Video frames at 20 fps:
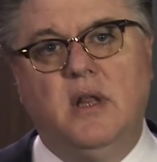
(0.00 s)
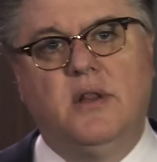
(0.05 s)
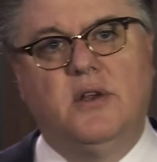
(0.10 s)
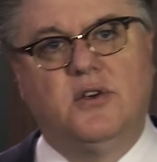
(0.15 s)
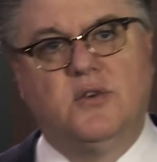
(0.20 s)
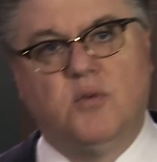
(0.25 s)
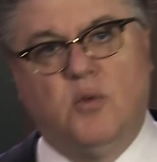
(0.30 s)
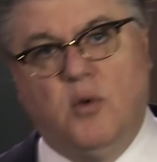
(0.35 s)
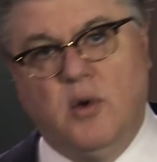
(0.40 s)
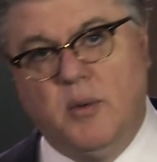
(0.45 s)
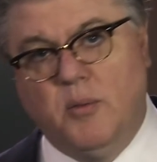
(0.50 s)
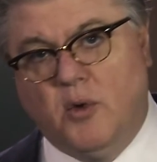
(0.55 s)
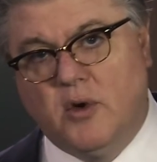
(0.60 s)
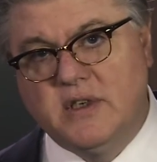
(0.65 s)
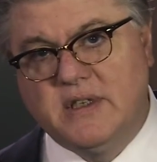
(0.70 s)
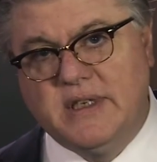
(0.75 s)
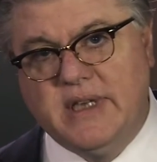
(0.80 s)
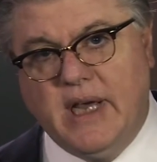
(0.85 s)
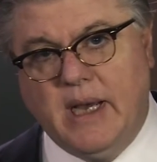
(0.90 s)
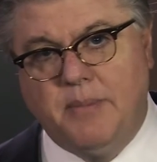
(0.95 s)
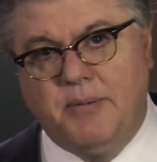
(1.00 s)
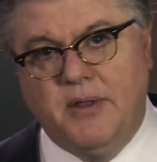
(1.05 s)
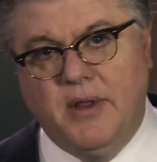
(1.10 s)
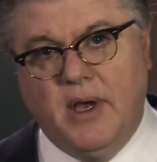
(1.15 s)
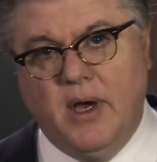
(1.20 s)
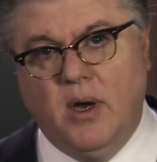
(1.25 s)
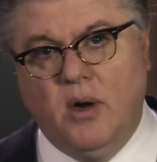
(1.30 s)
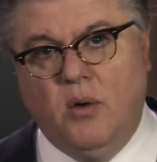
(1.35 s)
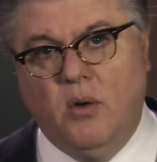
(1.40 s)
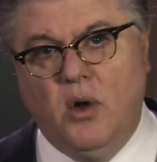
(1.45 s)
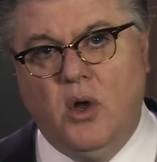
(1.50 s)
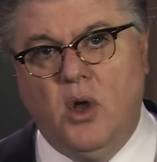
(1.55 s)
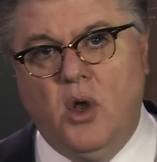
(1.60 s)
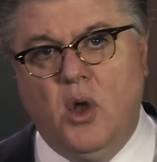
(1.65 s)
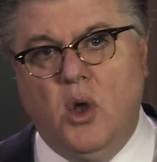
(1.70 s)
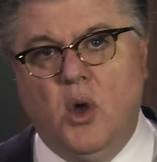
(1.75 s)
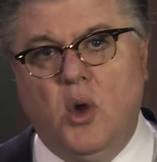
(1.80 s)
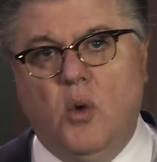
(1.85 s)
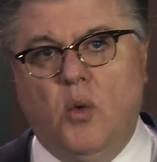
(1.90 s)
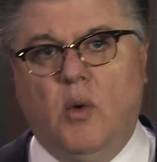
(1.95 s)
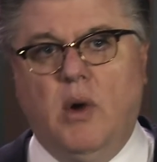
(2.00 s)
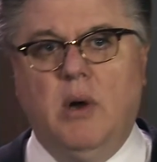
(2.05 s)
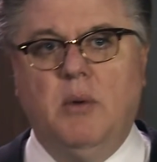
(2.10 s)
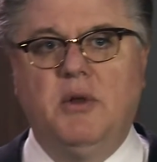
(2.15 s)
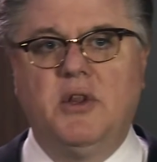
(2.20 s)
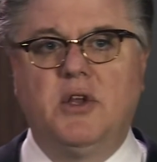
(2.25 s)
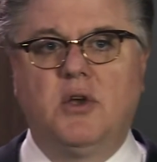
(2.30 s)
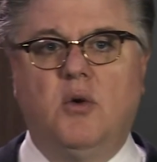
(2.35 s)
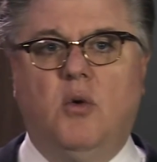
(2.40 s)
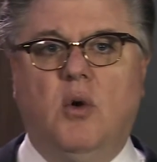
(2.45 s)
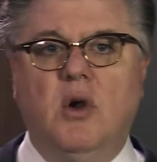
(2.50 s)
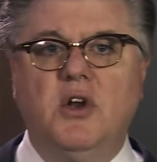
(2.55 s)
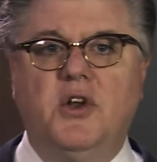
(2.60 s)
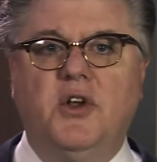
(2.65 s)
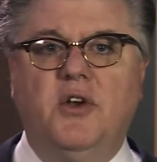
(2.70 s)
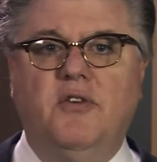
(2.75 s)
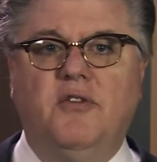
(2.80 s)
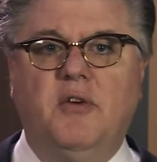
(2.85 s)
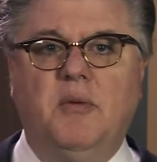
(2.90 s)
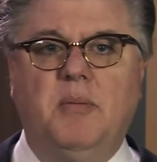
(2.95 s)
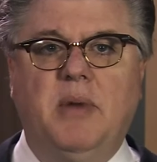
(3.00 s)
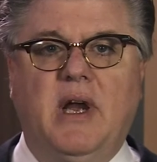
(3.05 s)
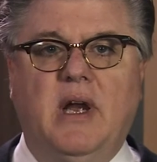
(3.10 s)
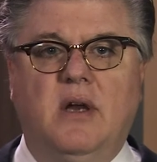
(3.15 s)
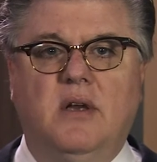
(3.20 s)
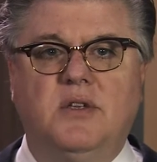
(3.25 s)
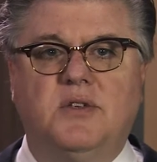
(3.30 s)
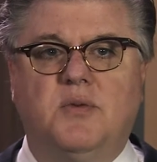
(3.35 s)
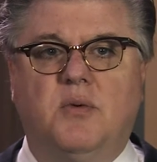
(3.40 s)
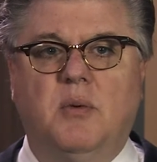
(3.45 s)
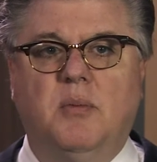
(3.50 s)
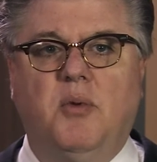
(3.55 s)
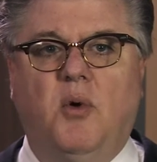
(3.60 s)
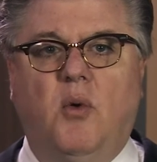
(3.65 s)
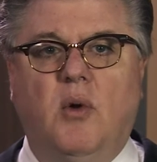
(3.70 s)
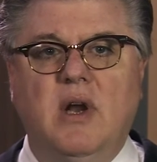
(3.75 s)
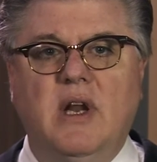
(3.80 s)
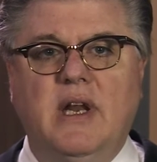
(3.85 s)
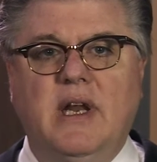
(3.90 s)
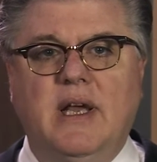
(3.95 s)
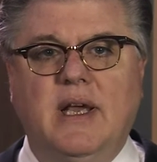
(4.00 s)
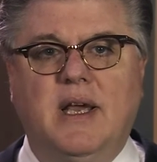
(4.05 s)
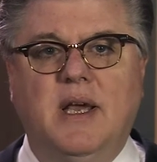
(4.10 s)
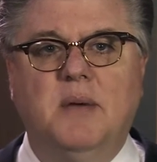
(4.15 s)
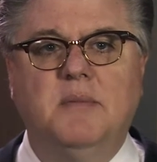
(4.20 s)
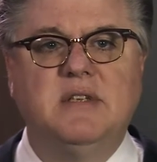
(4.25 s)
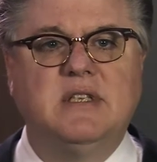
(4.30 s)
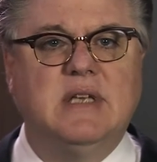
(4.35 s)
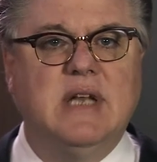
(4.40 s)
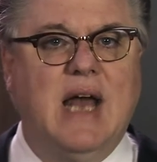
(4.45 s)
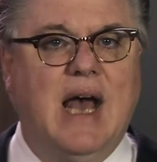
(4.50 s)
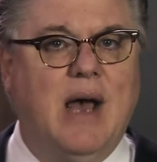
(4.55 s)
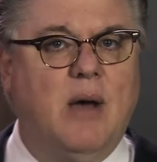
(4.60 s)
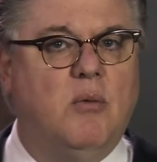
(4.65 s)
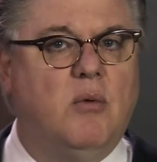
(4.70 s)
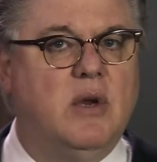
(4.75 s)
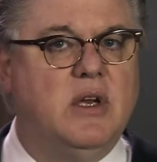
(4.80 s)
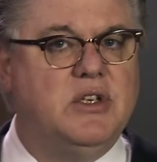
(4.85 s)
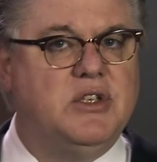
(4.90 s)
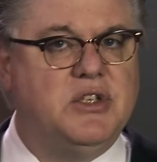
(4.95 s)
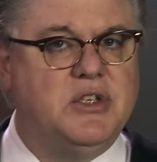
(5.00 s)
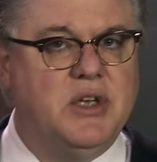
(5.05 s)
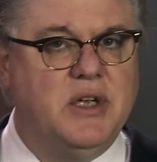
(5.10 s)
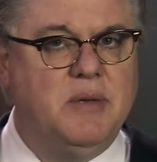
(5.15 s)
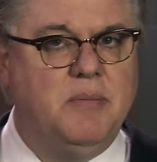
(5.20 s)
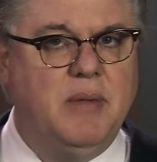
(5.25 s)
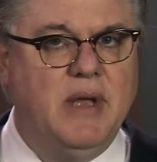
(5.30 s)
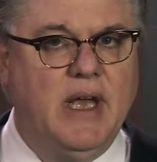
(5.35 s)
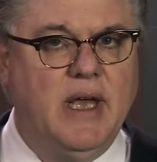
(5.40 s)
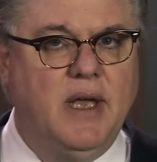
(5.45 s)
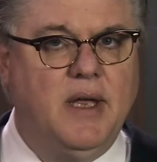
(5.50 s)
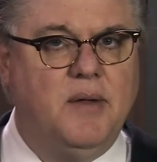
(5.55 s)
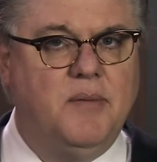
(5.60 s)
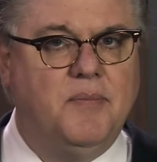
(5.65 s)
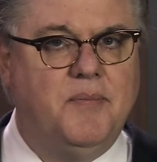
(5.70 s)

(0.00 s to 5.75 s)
There's one more step though. What will the court do if a parent's reported income is not what it should be?